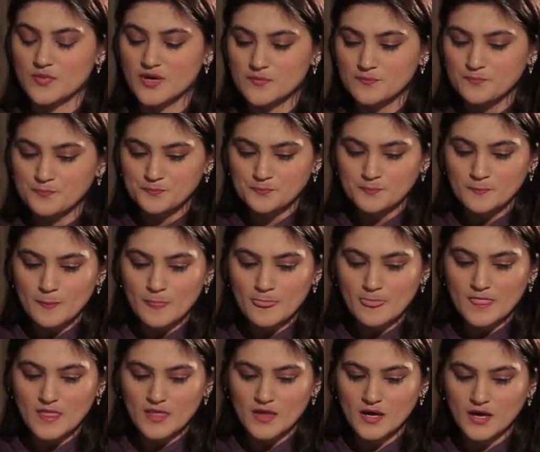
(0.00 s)
But
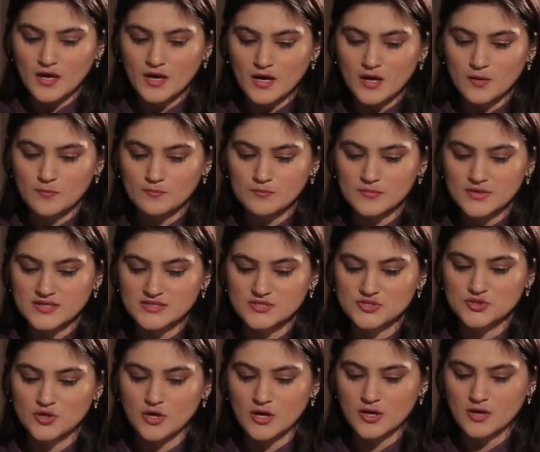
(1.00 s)

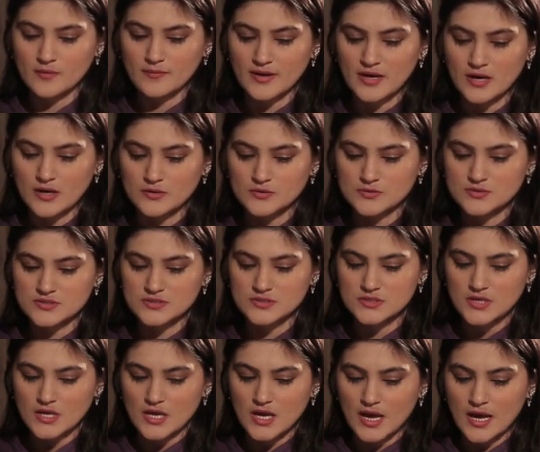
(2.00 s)
let's talk about
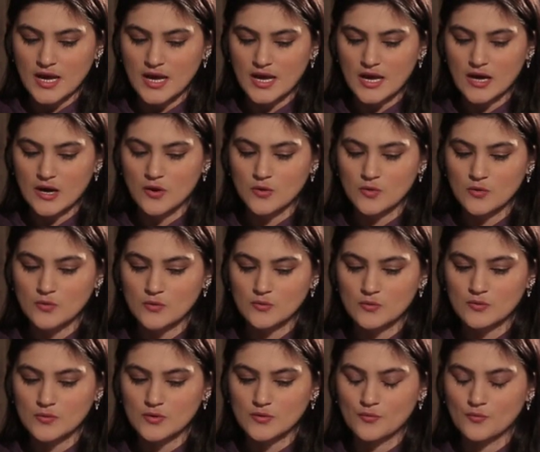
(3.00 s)

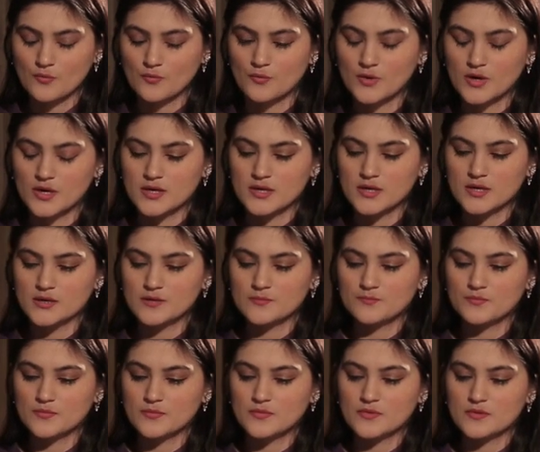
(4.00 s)
how
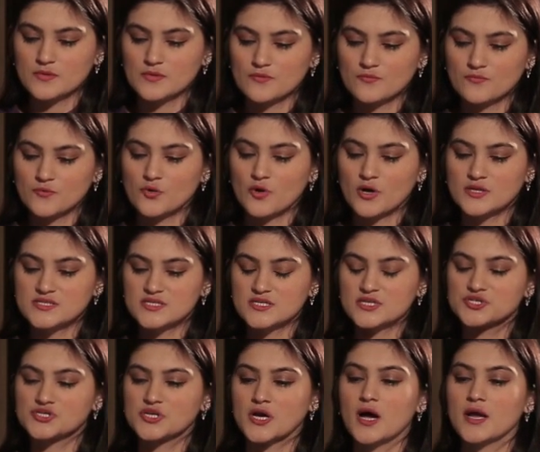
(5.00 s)
wo kaun se
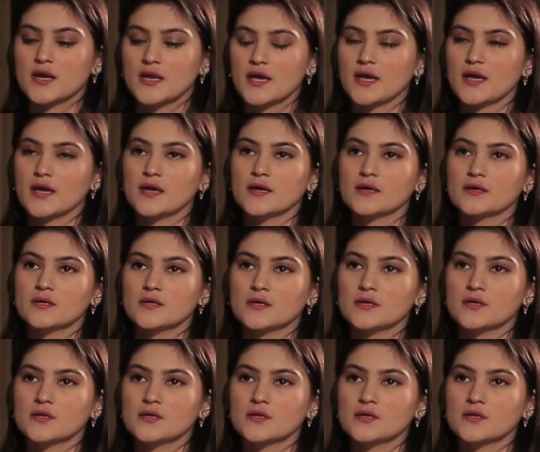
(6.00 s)
nishan hai